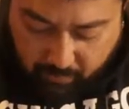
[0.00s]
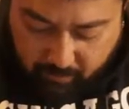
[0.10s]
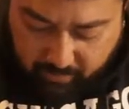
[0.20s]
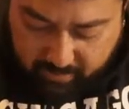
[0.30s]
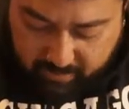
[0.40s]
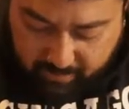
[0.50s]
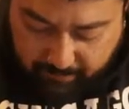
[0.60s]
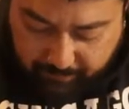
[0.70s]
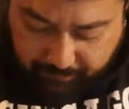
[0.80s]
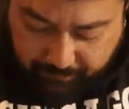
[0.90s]
But I
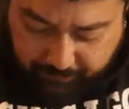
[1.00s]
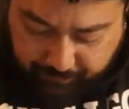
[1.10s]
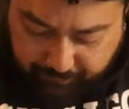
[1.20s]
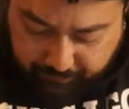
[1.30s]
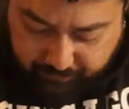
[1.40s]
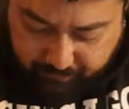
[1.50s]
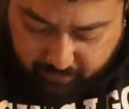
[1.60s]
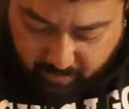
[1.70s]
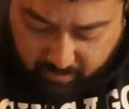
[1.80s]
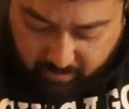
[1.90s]
don't
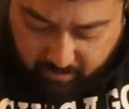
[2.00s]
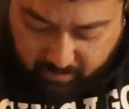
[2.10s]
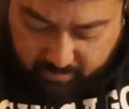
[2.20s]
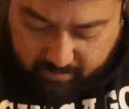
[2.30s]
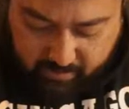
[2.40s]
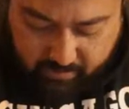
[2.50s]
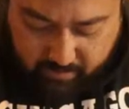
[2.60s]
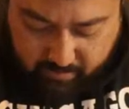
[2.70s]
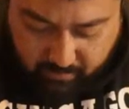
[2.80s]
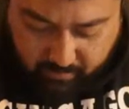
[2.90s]
know. It's just
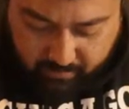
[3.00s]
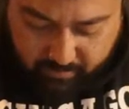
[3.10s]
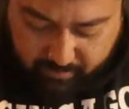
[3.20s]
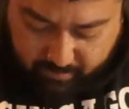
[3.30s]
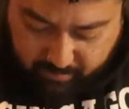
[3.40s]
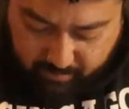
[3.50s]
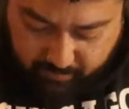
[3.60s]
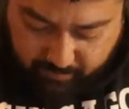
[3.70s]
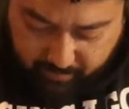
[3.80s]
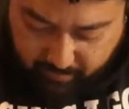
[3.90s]
so stupid.